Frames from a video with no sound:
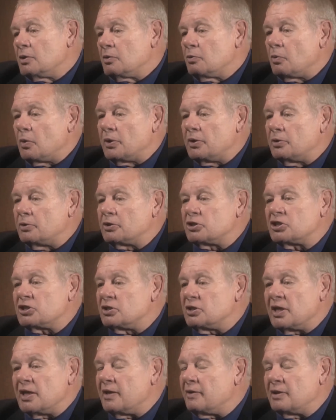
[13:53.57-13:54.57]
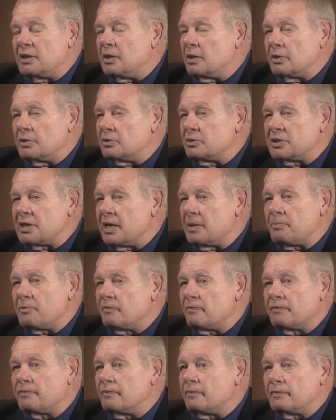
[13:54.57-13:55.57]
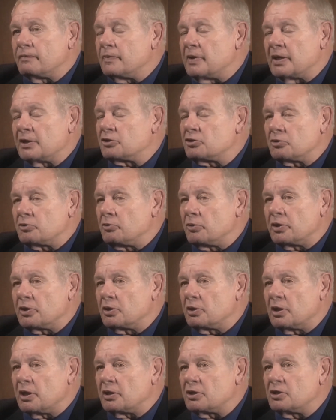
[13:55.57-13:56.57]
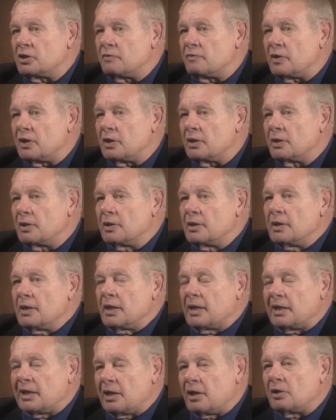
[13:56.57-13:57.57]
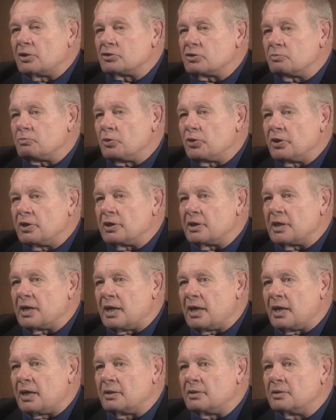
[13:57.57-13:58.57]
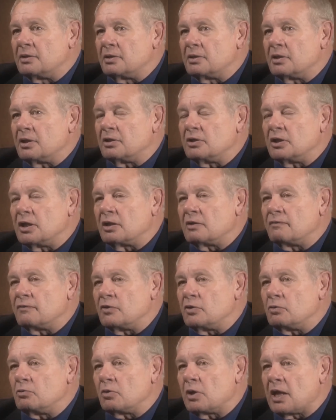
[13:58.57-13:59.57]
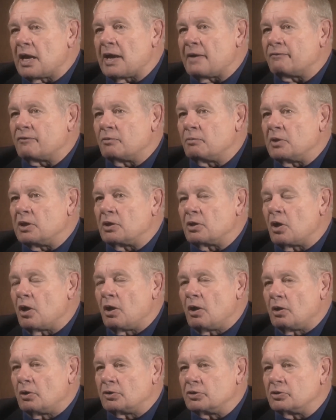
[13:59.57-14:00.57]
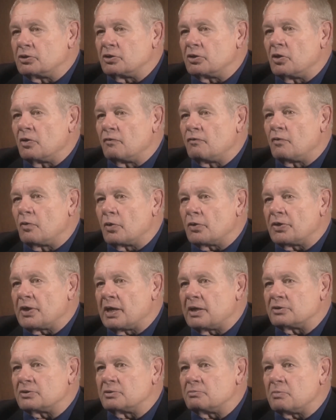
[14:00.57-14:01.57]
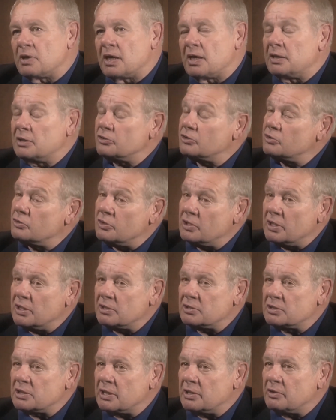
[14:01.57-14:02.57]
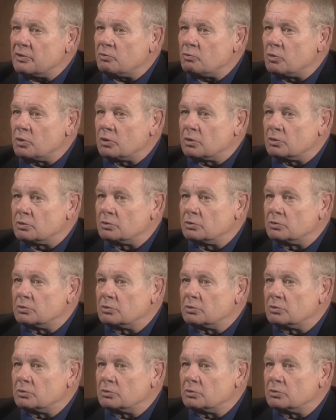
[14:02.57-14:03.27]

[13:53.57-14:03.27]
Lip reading: whether it's in any other type of extracurricular activity. And I also pray to God that none of you will have to be called to go 4,000 miles to the other side of the world